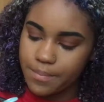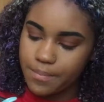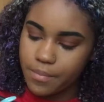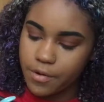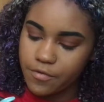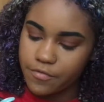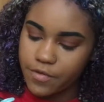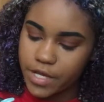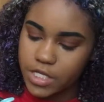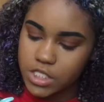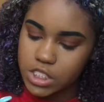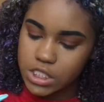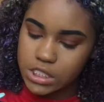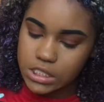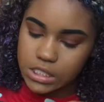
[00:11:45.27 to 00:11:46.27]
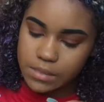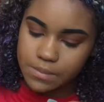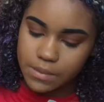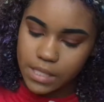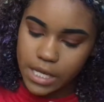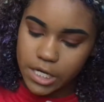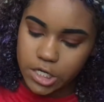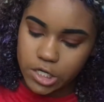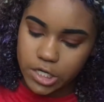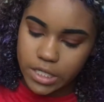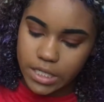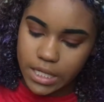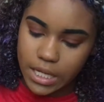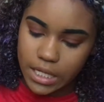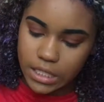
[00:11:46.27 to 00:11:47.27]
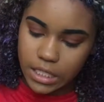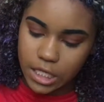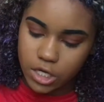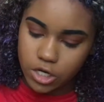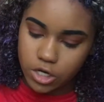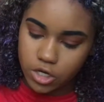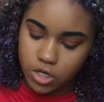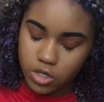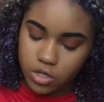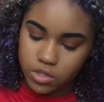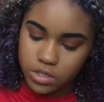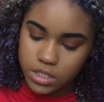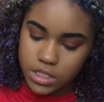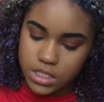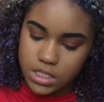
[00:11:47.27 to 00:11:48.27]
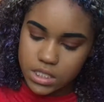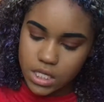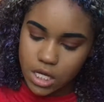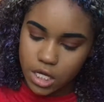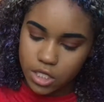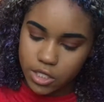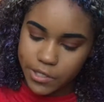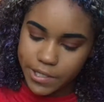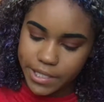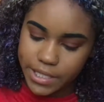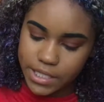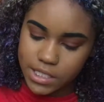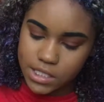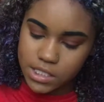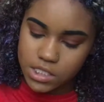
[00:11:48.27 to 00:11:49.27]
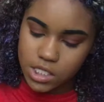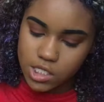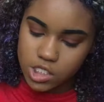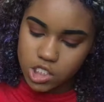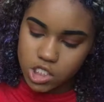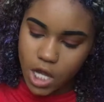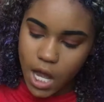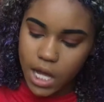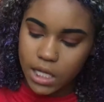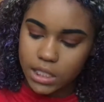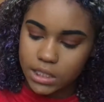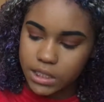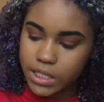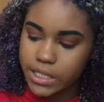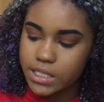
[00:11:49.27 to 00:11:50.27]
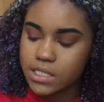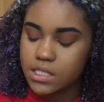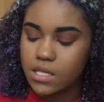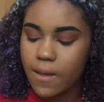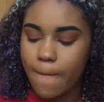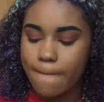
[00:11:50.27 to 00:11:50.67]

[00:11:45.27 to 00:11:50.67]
Perfection lip liner in LA Girl. This color is chocolate.